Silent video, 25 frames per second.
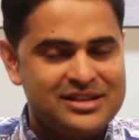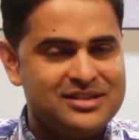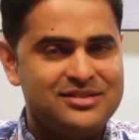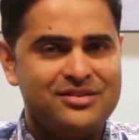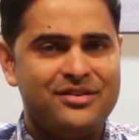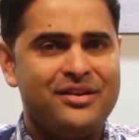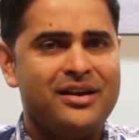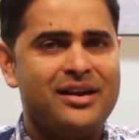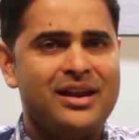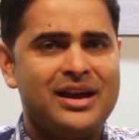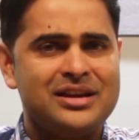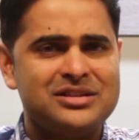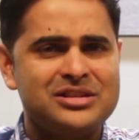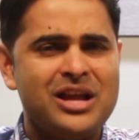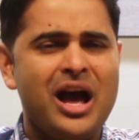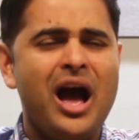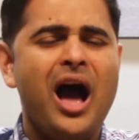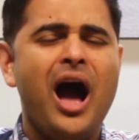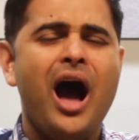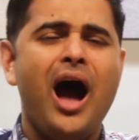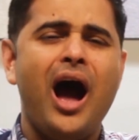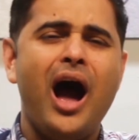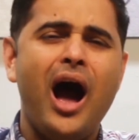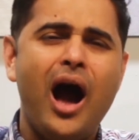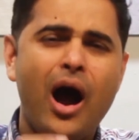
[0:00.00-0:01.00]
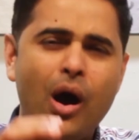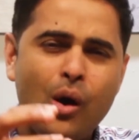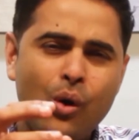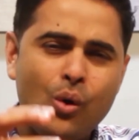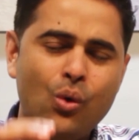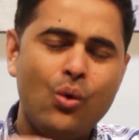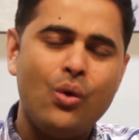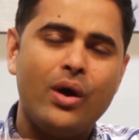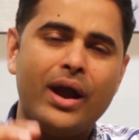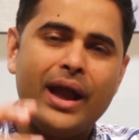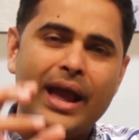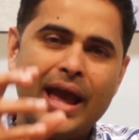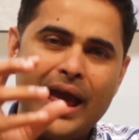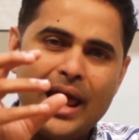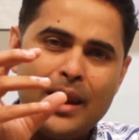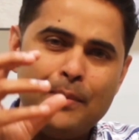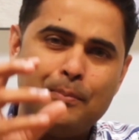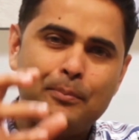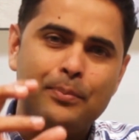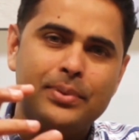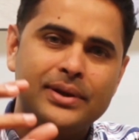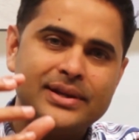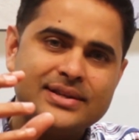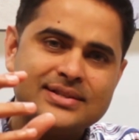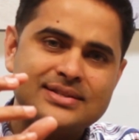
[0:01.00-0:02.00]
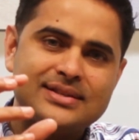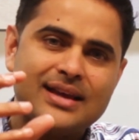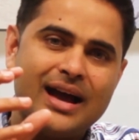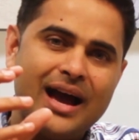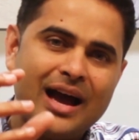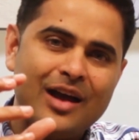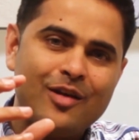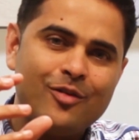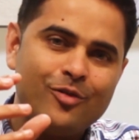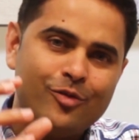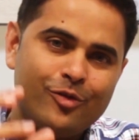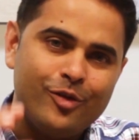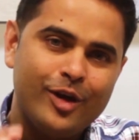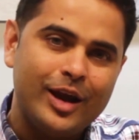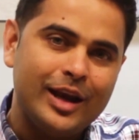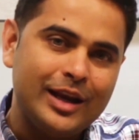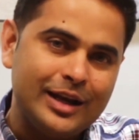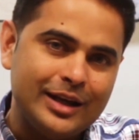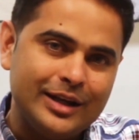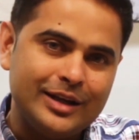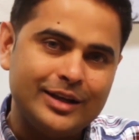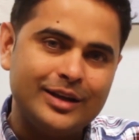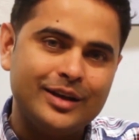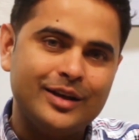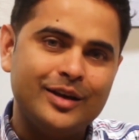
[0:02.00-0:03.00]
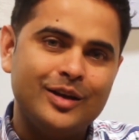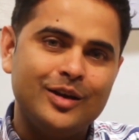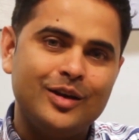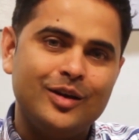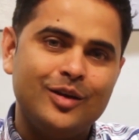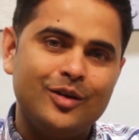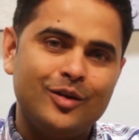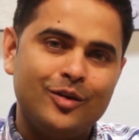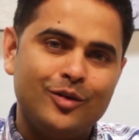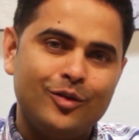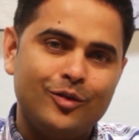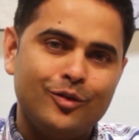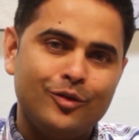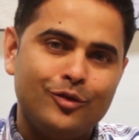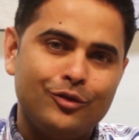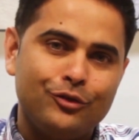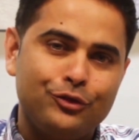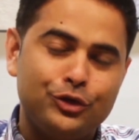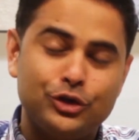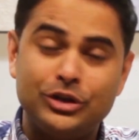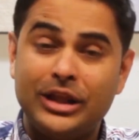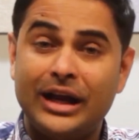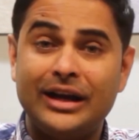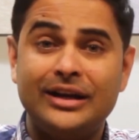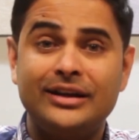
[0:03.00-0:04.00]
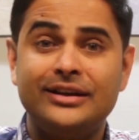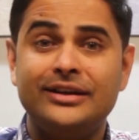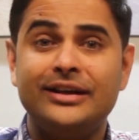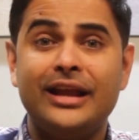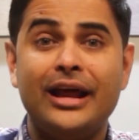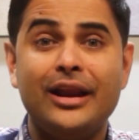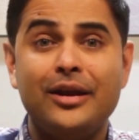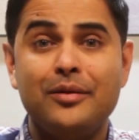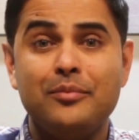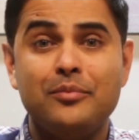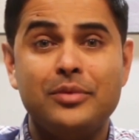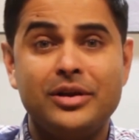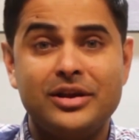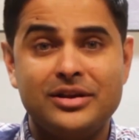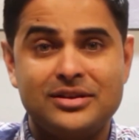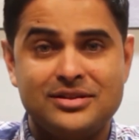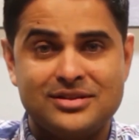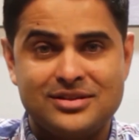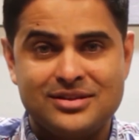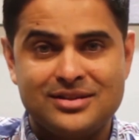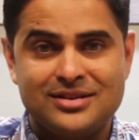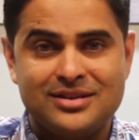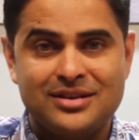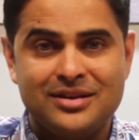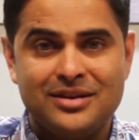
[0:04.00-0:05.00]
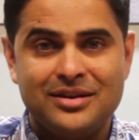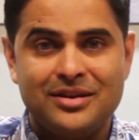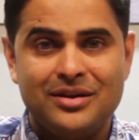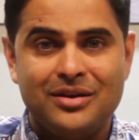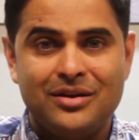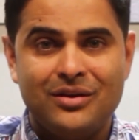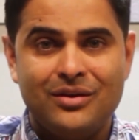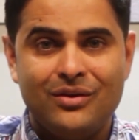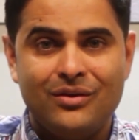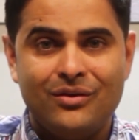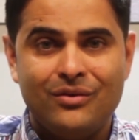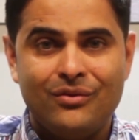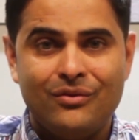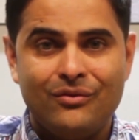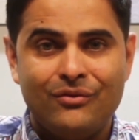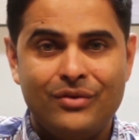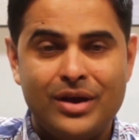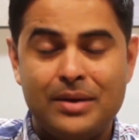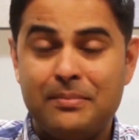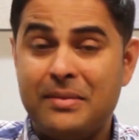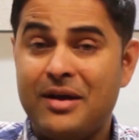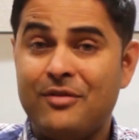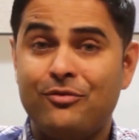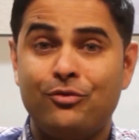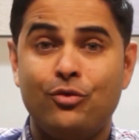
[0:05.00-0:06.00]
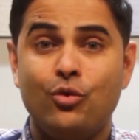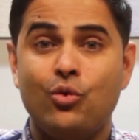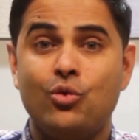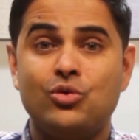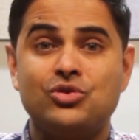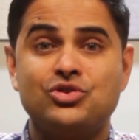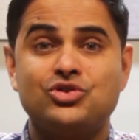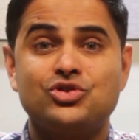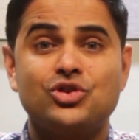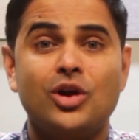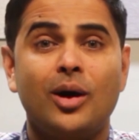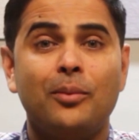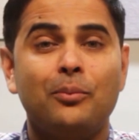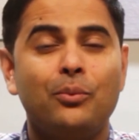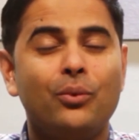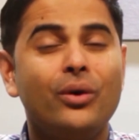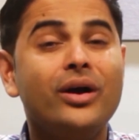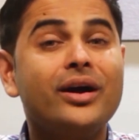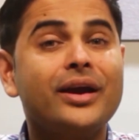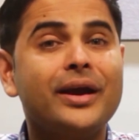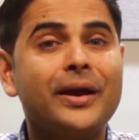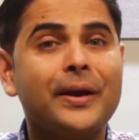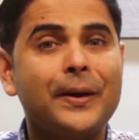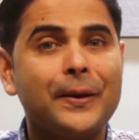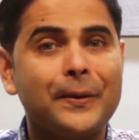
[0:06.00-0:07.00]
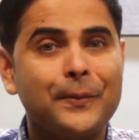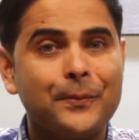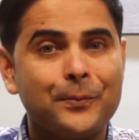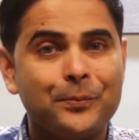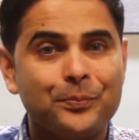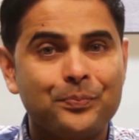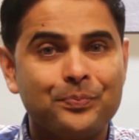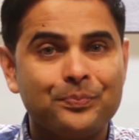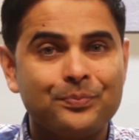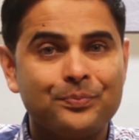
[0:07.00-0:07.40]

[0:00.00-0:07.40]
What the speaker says: I just realized how helpless I felt for that 10 minutes when my phone stopped working.